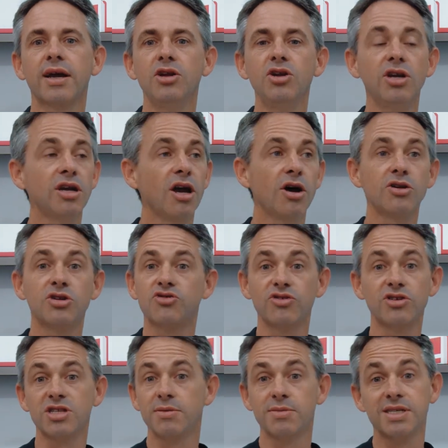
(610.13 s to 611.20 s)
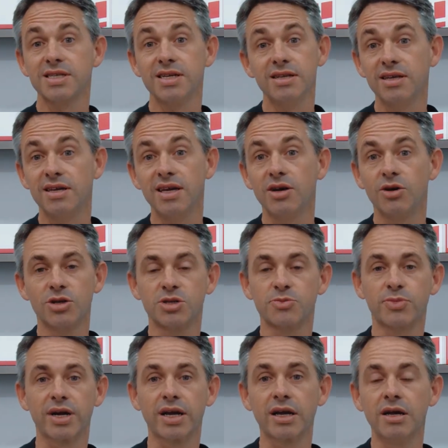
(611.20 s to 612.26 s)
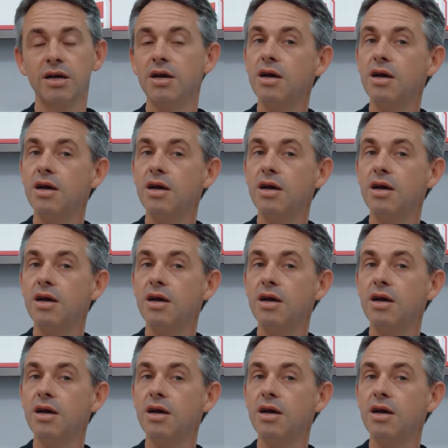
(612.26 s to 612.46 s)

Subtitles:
and you can go to Jerusalem and see the Gihon Spring.